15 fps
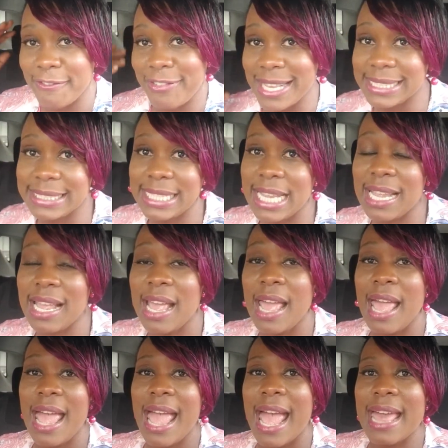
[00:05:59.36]
fixing
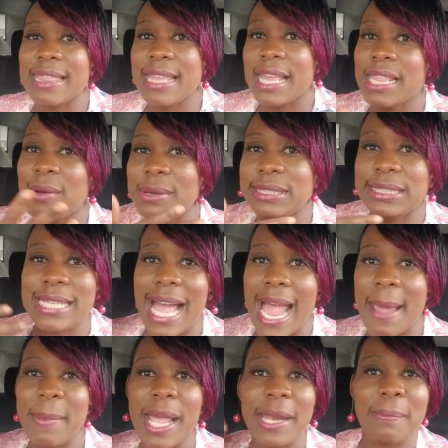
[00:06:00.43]
and then there was
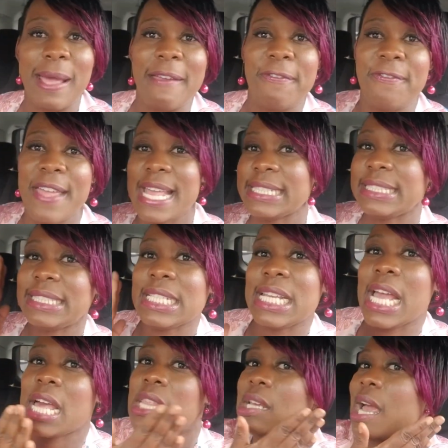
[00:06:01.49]
time getting my face
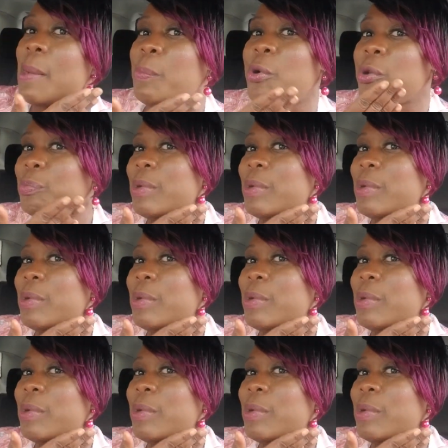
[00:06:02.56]
together I put